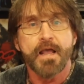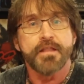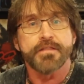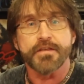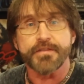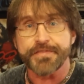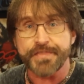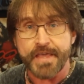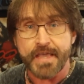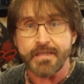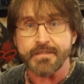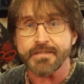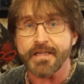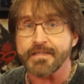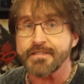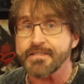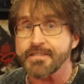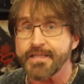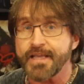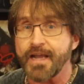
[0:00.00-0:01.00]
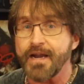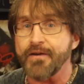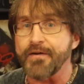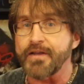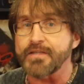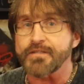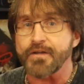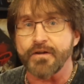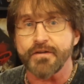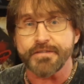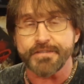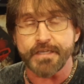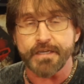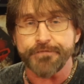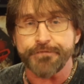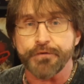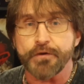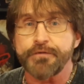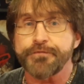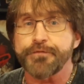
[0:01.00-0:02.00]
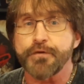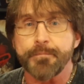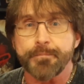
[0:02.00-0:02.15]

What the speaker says: The things that scare us are different from